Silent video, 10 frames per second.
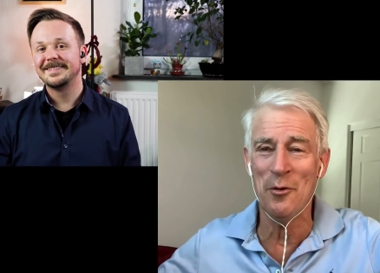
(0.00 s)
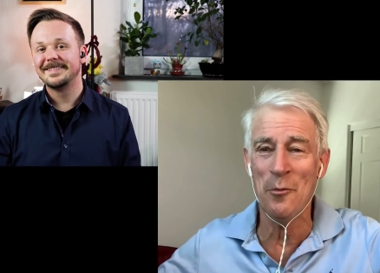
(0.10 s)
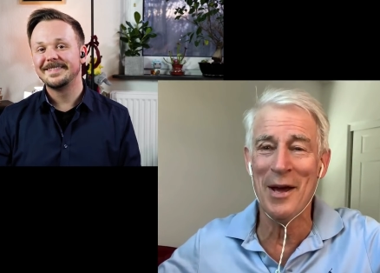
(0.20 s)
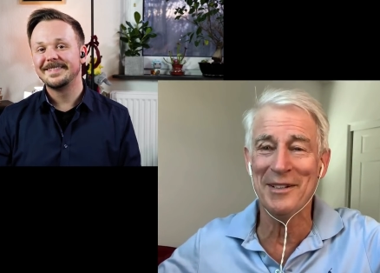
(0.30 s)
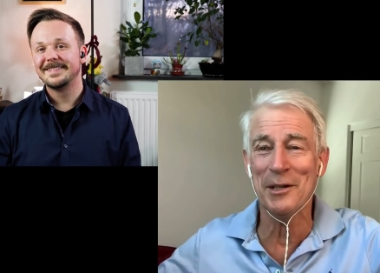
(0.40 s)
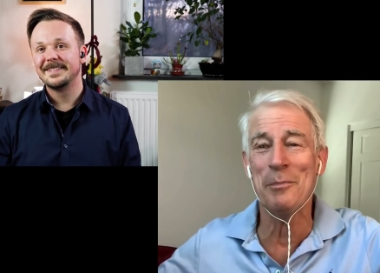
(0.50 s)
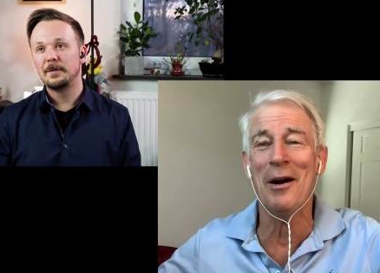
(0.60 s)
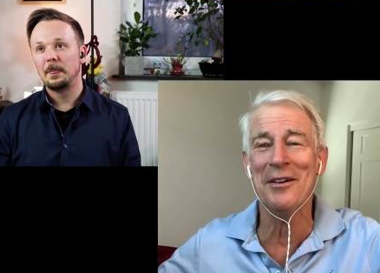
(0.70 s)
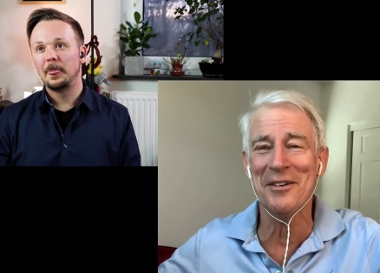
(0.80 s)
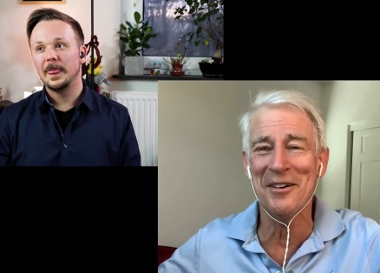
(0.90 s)
Speaker 1: romantic
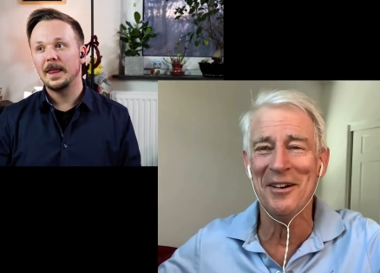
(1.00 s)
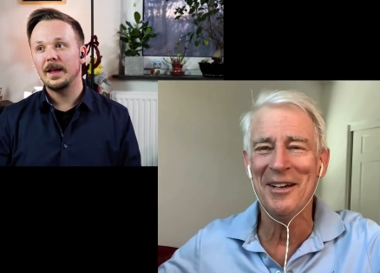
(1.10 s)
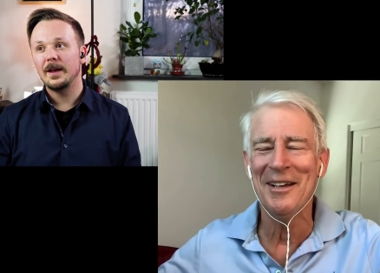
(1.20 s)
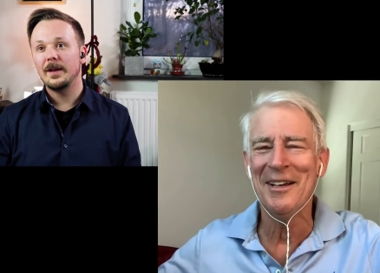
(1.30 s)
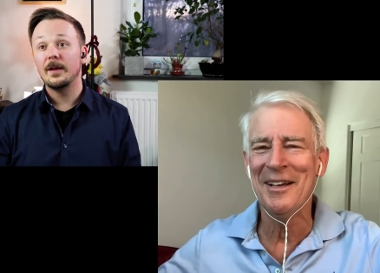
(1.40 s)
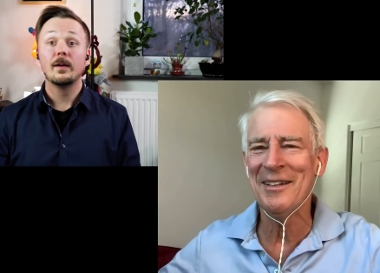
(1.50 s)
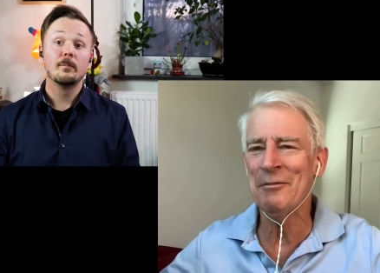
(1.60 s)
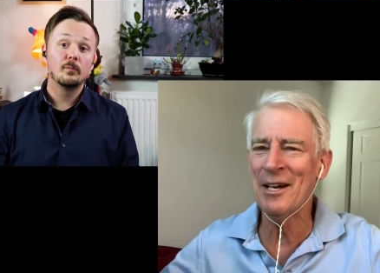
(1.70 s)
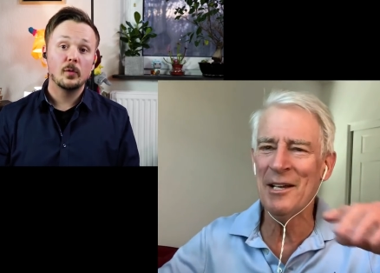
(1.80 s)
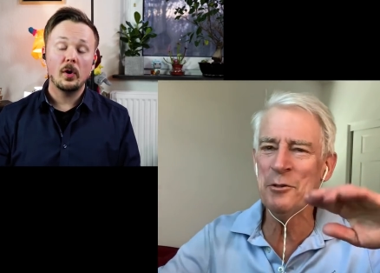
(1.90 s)
partner. Then
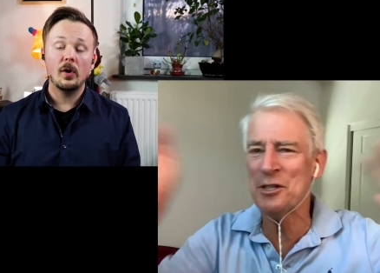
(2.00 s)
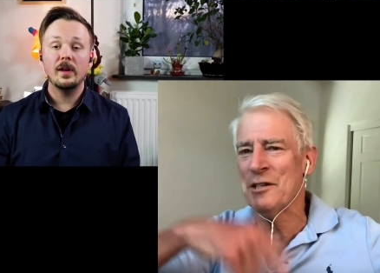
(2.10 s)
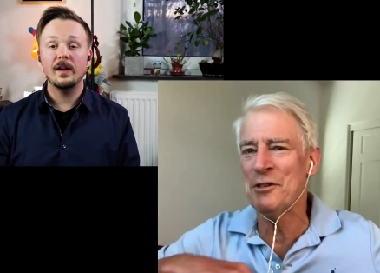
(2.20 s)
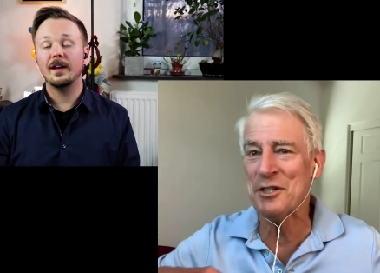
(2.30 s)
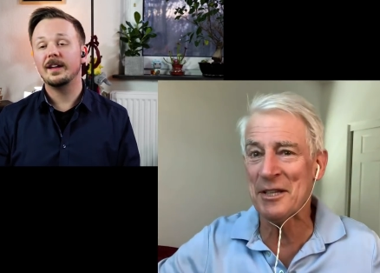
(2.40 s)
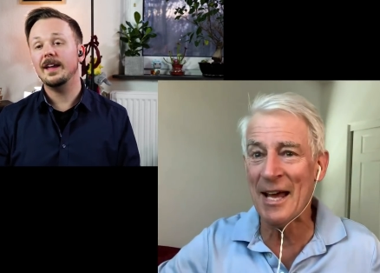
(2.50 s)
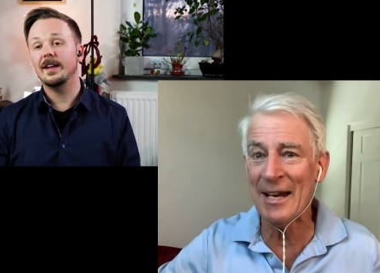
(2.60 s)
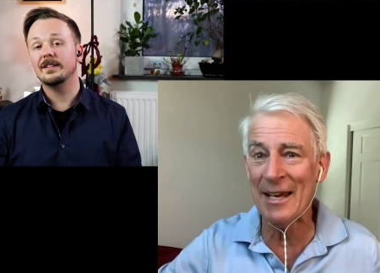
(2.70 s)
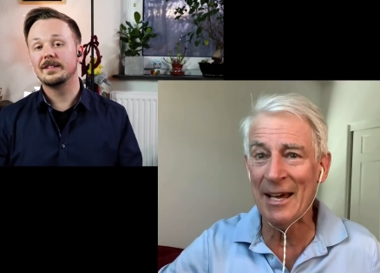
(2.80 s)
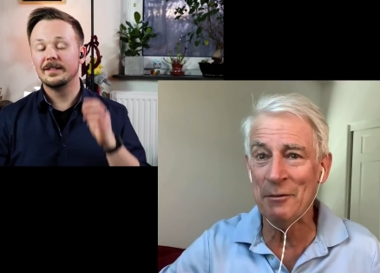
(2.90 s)
when I lose oh, interest oh, yeah, in
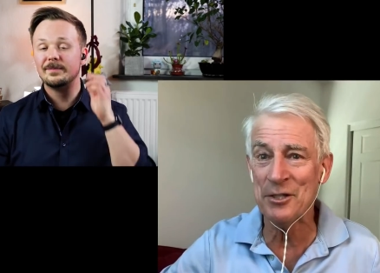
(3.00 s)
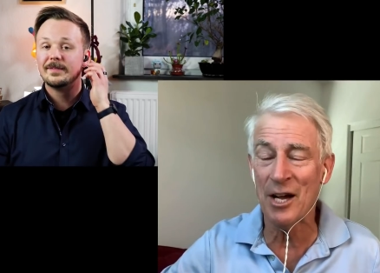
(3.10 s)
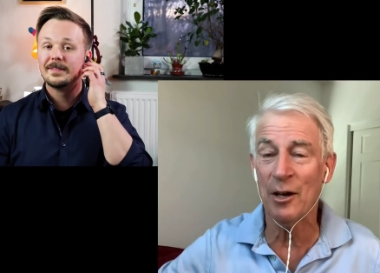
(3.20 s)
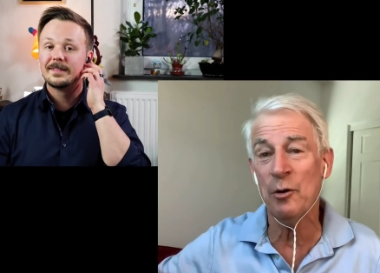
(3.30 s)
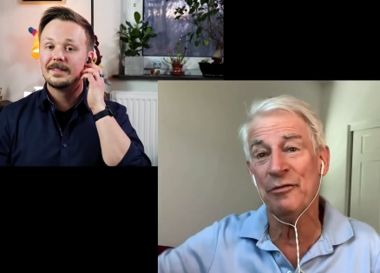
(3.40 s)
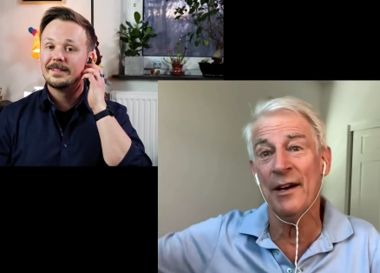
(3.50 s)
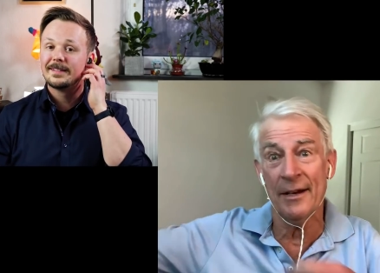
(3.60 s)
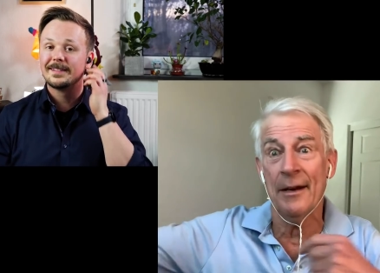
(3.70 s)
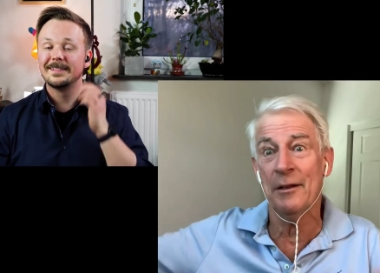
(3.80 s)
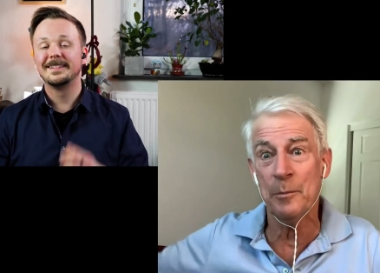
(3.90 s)
that language, I'll go find
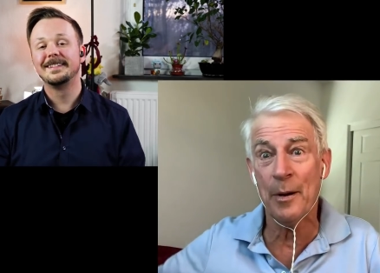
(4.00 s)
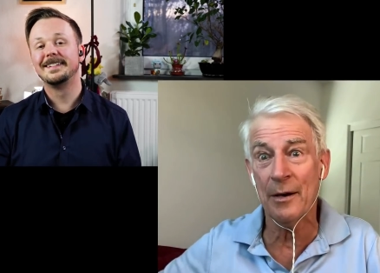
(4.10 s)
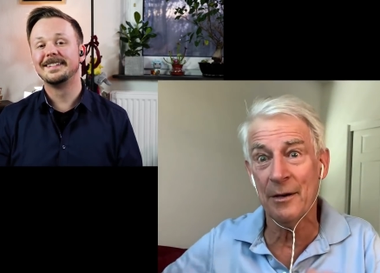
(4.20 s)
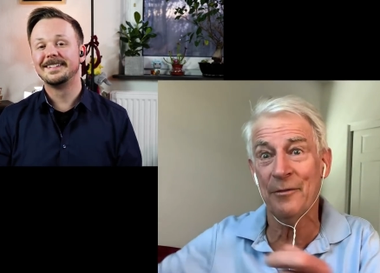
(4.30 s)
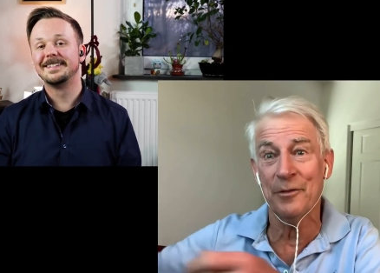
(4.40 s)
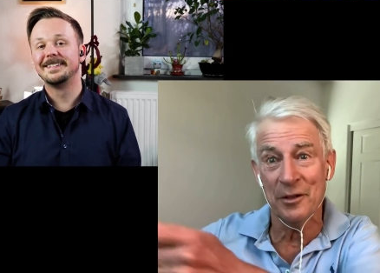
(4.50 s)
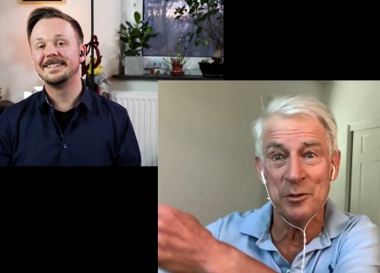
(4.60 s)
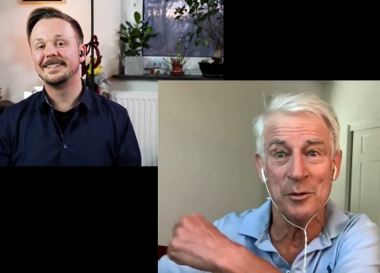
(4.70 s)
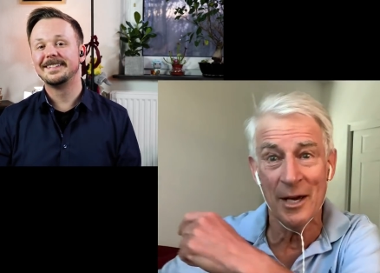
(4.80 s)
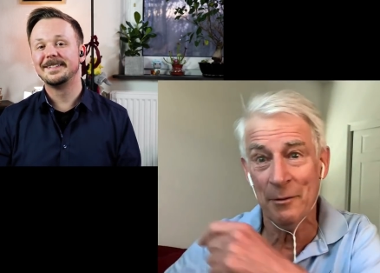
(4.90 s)
another partner for the
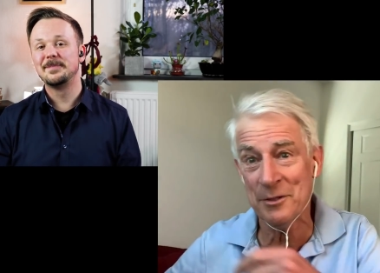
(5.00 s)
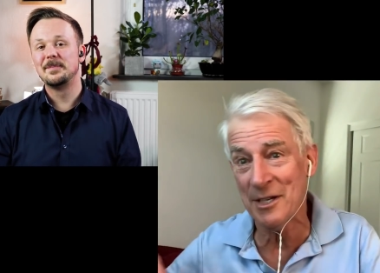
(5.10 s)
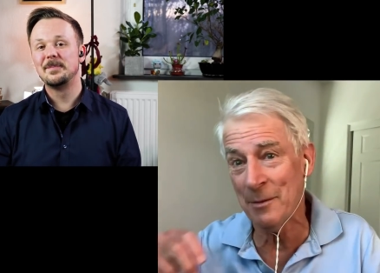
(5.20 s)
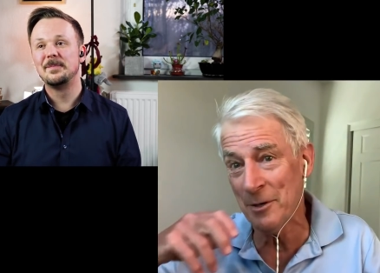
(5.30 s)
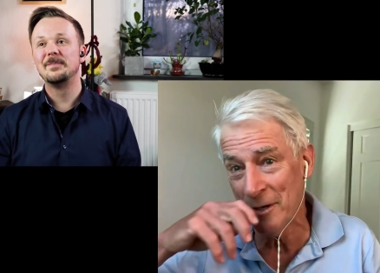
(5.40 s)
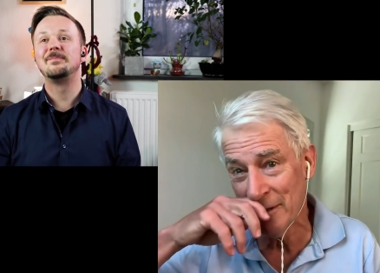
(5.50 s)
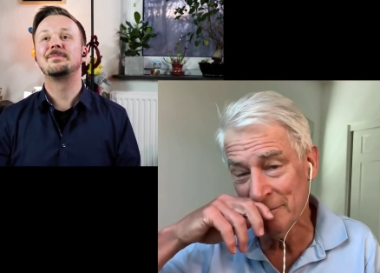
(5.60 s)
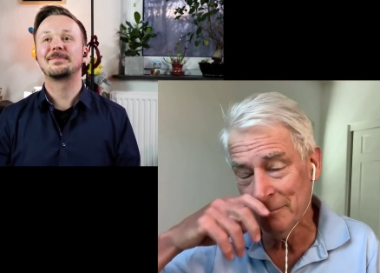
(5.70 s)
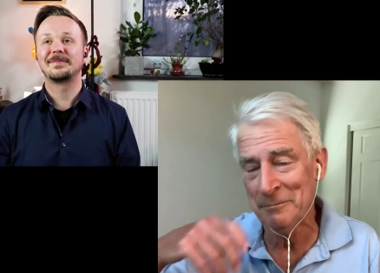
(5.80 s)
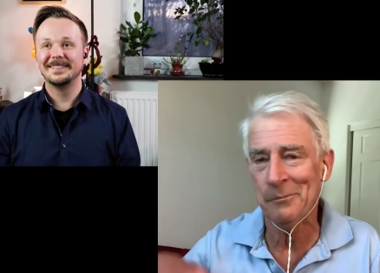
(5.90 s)
new language that I'm learning.
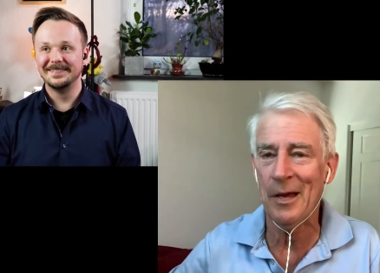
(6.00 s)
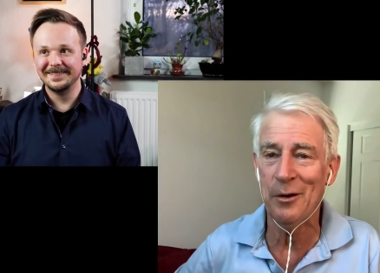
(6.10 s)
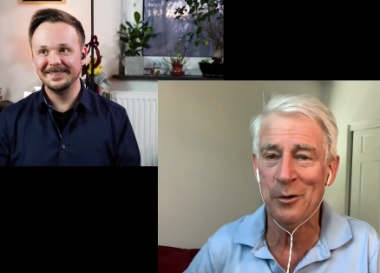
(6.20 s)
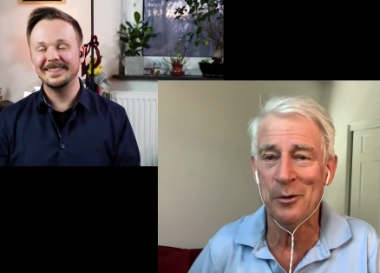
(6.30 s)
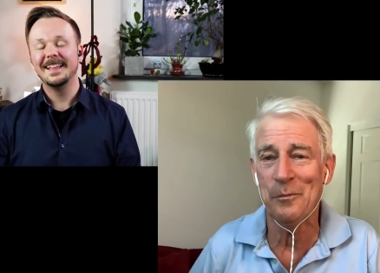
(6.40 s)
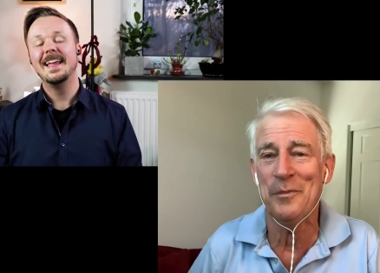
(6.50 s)
I don't know.